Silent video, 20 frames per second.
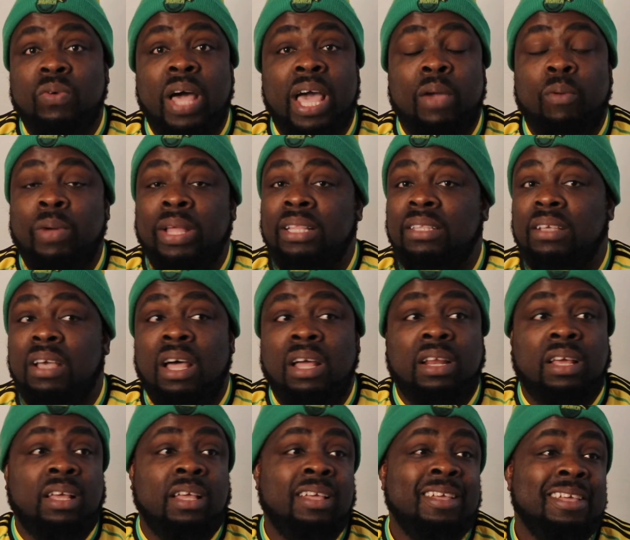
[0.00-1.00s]
I went
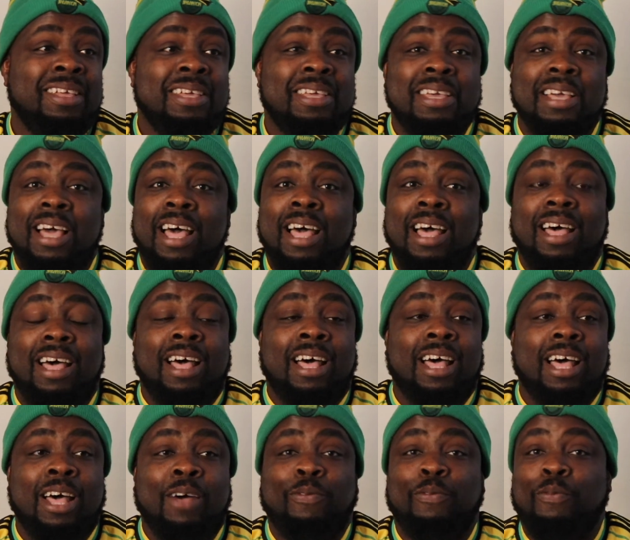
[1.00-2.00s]
on
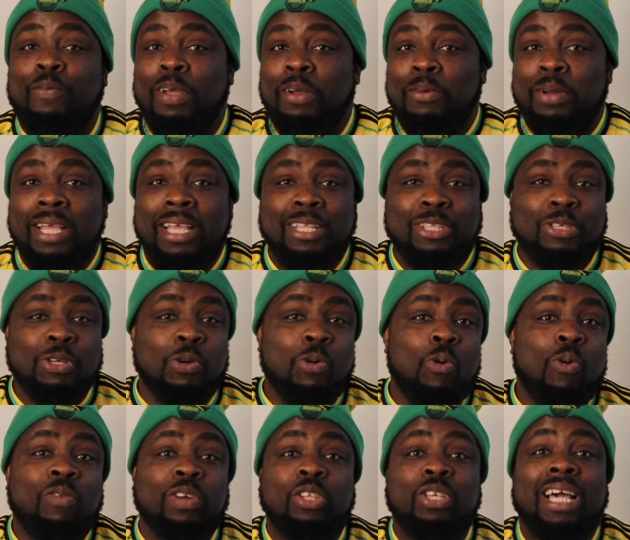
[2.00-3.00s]
a ferry to go
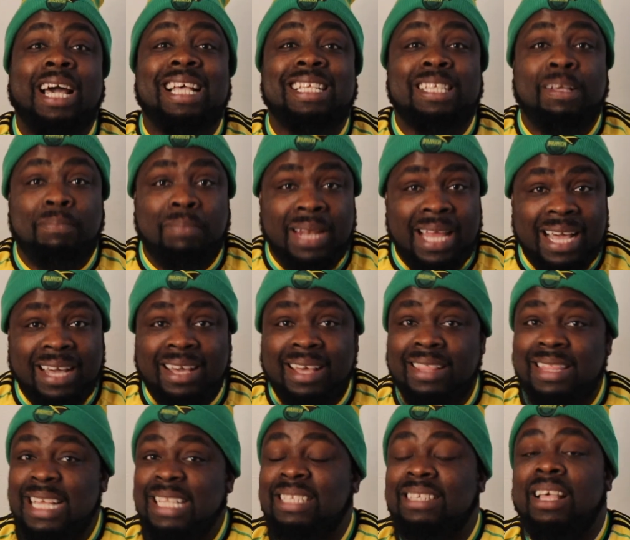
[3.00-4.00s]
over to Casablanca.
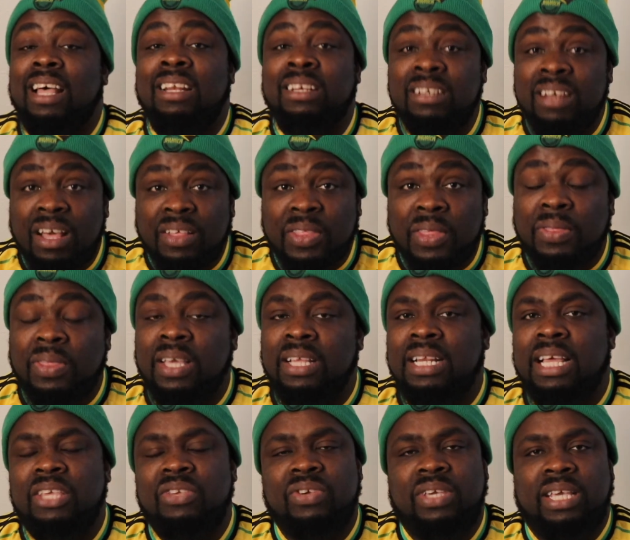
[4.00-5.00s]
That's another thing
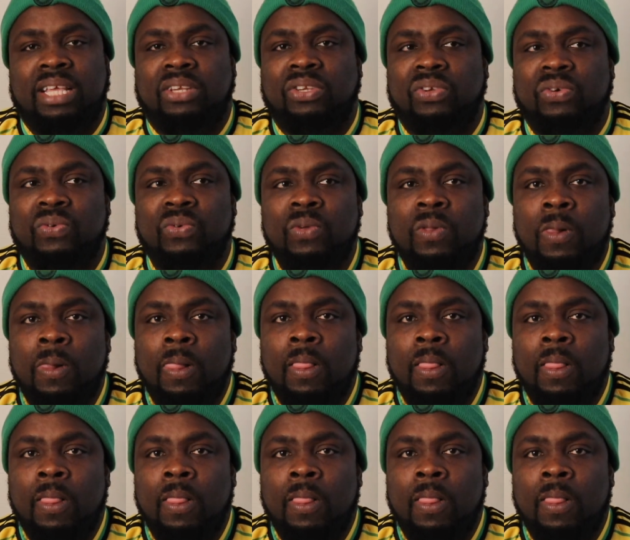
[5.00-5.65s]
that you can do.